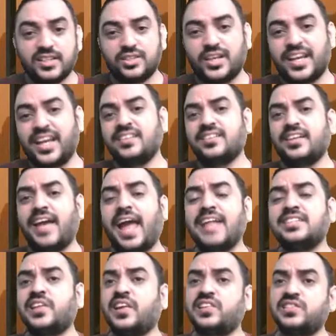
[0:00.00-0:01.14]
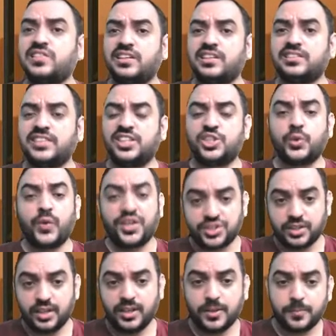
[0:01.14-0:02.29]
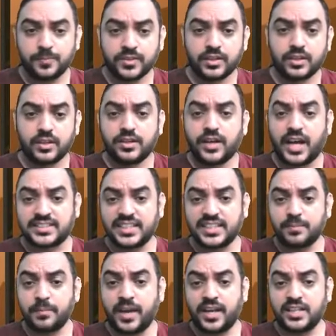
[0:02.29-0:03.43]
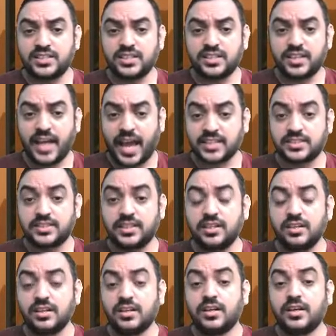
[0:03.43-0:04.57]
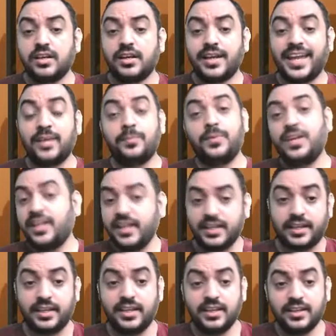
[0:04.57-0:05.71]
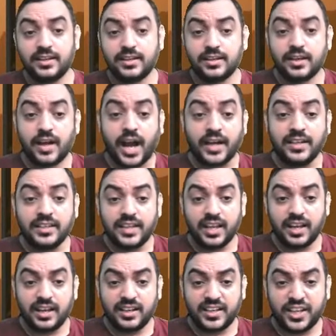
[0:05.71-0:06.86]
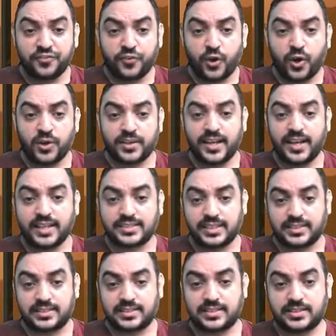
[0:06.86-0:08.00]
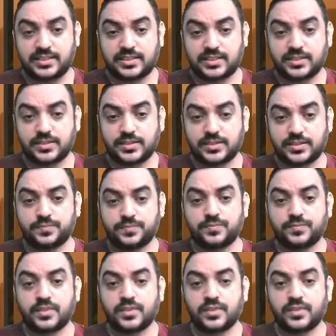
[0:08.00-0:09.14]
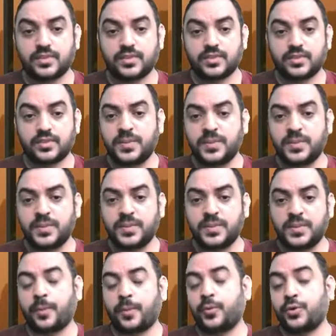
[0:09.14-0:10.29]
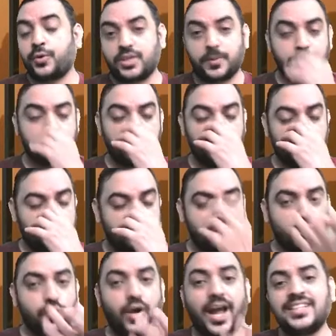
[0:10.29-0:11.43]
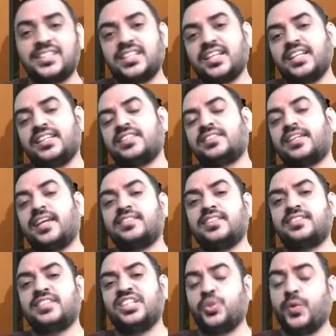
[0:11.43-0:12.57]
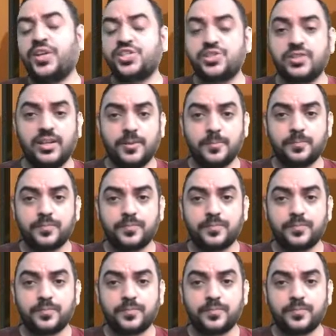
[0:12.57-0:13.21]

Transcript: so again, answer is situational. Asset manager has the ability until defaulted assets reach a specified proportion. So answer in this case is situational,